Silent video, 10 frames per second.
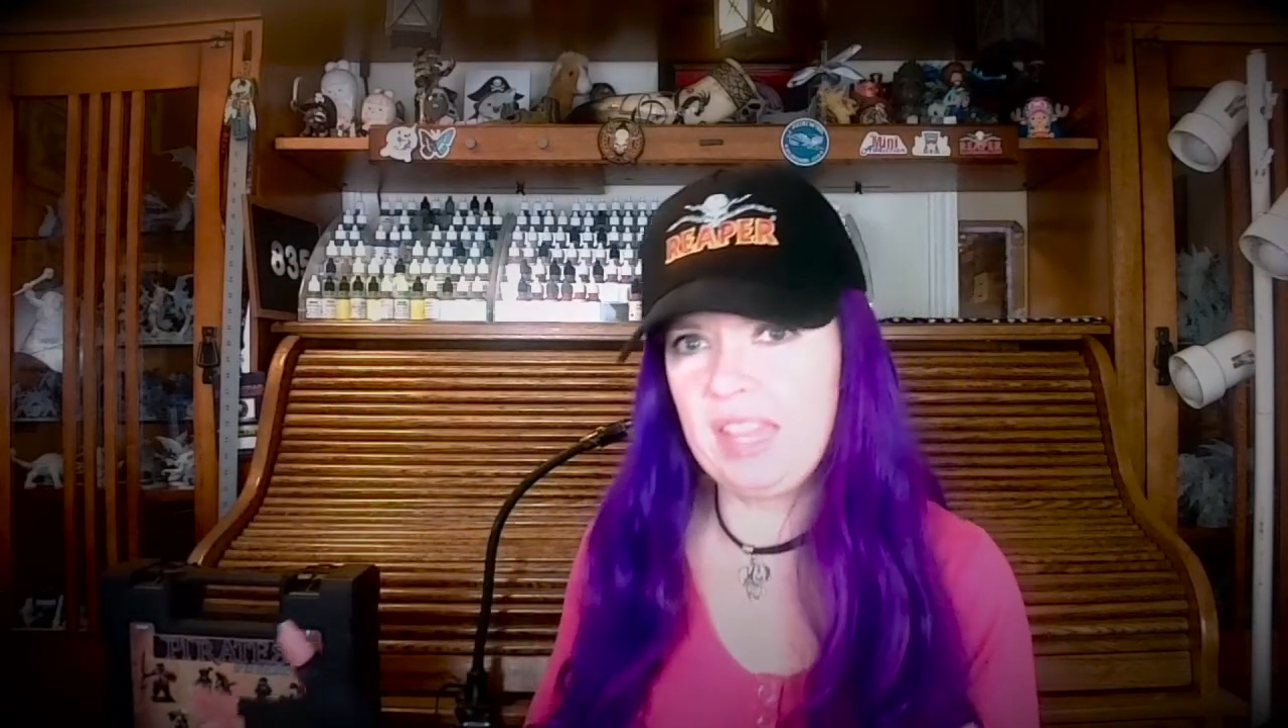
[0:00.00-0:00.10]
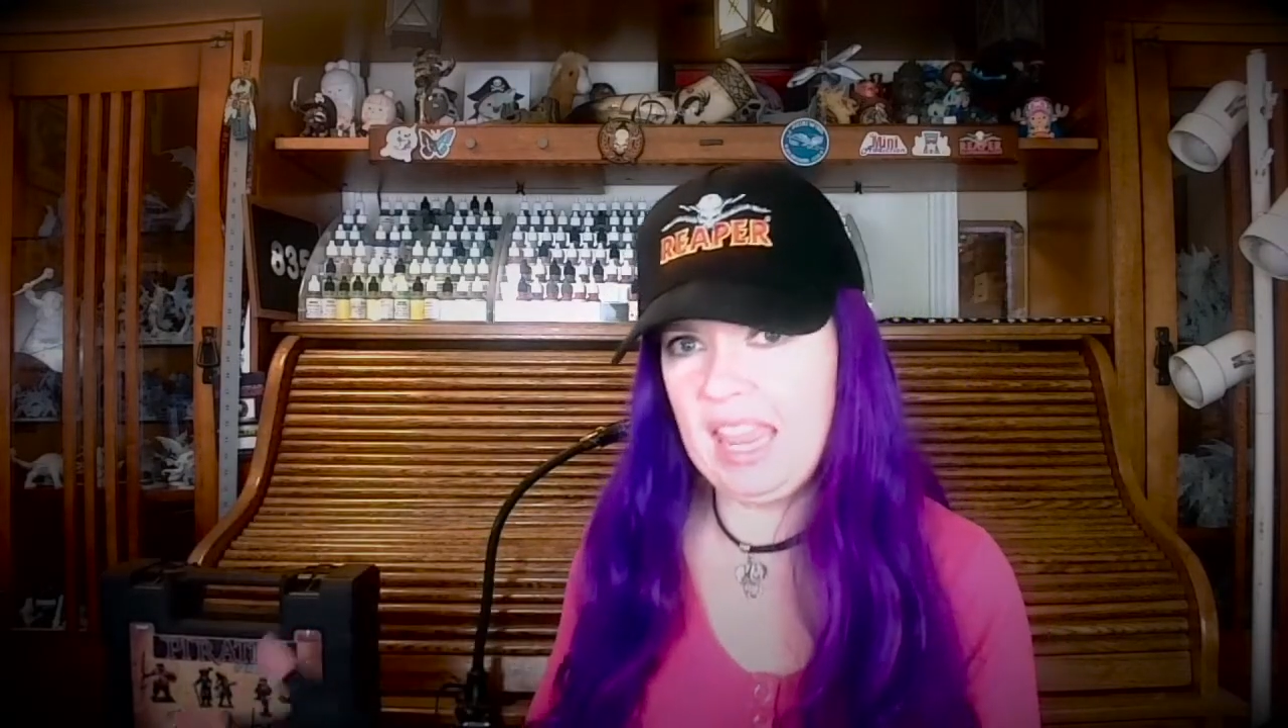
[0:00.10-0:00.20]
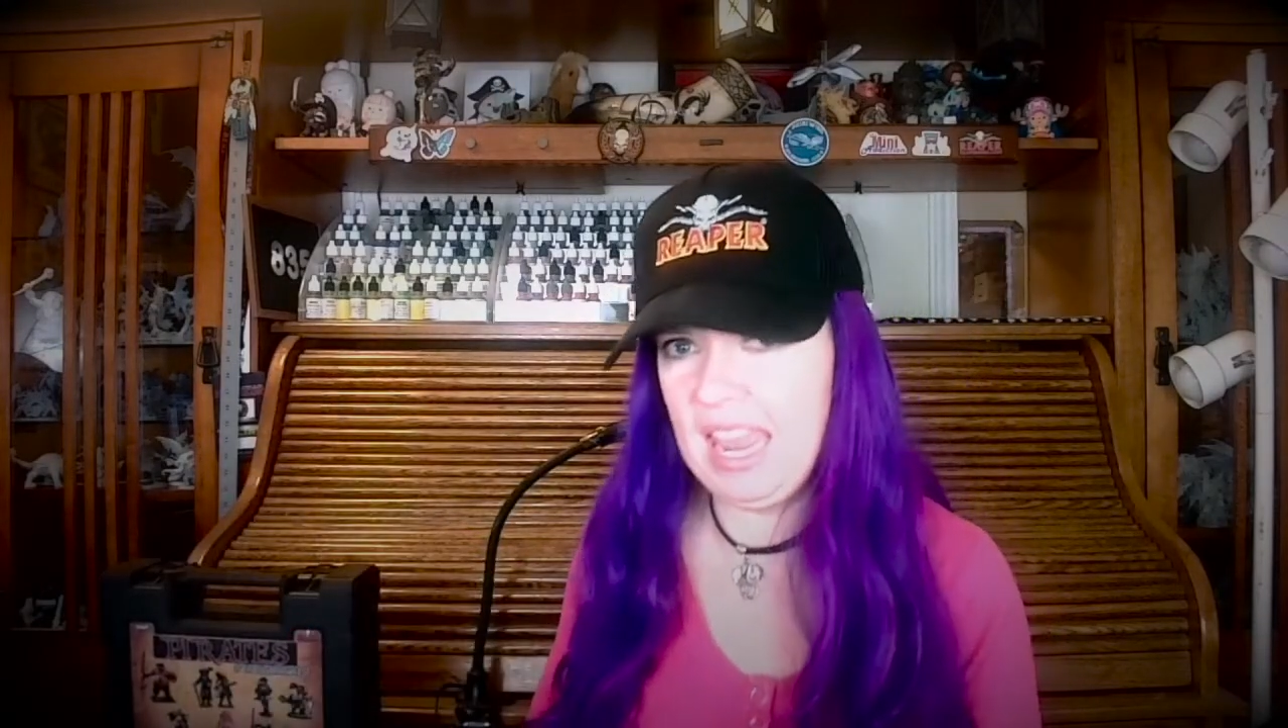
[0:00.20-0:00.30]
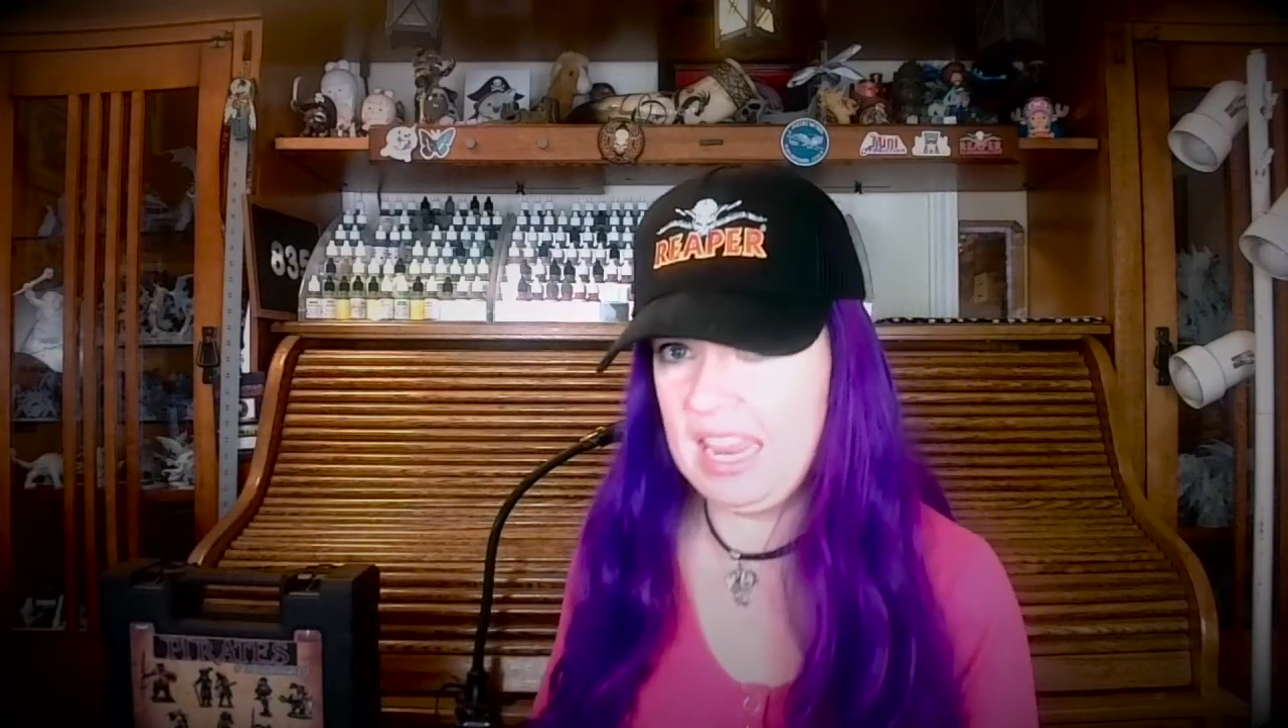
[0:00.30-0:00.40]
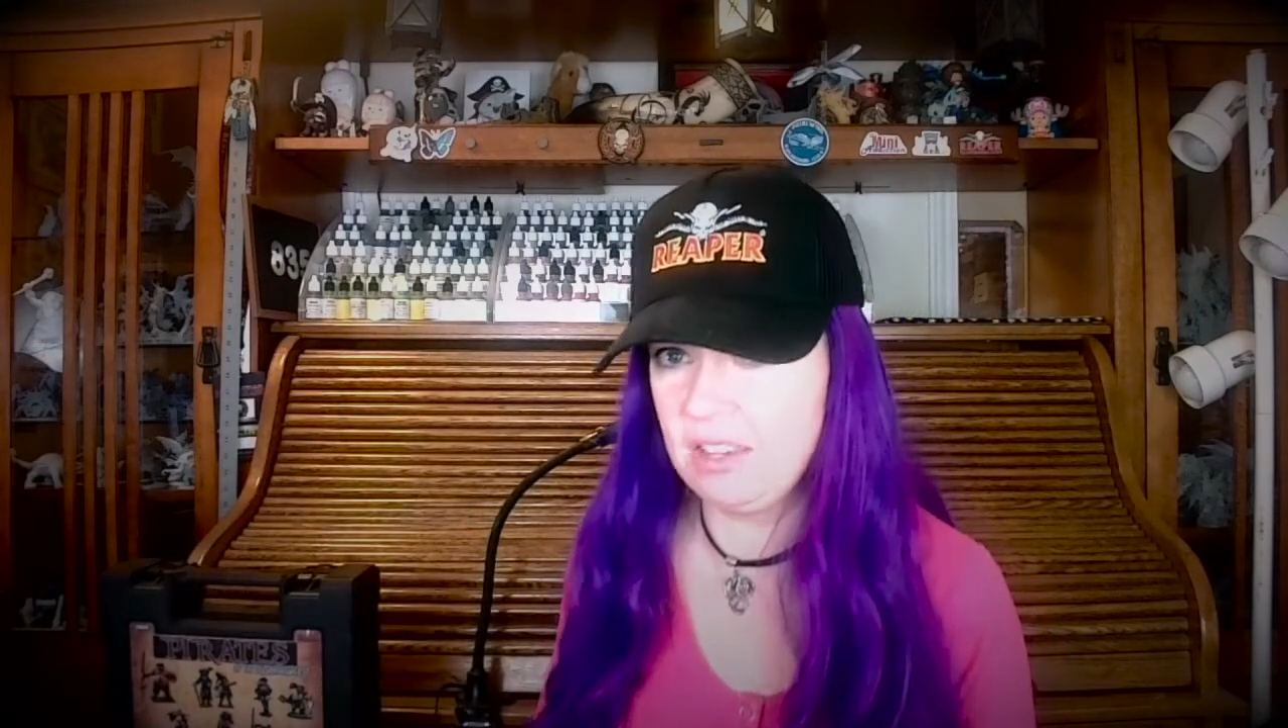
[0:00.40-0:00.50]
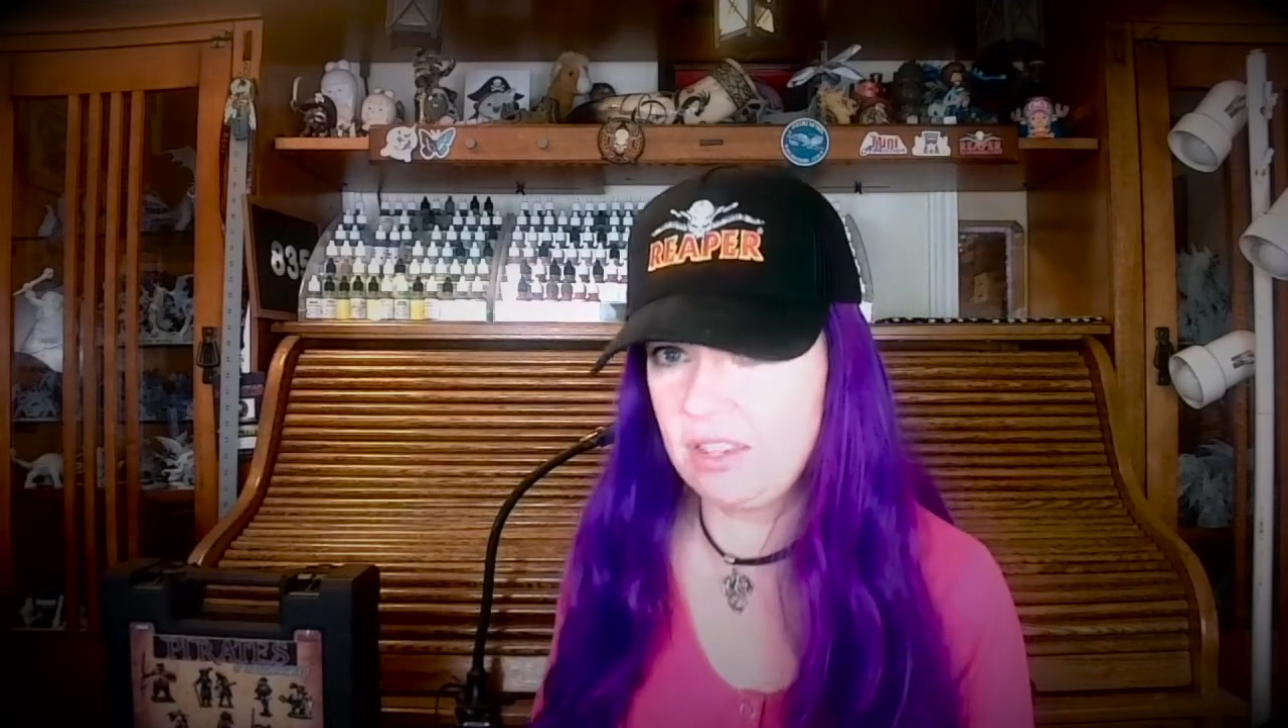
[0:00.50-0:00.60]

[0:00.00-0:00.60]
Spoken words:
the case.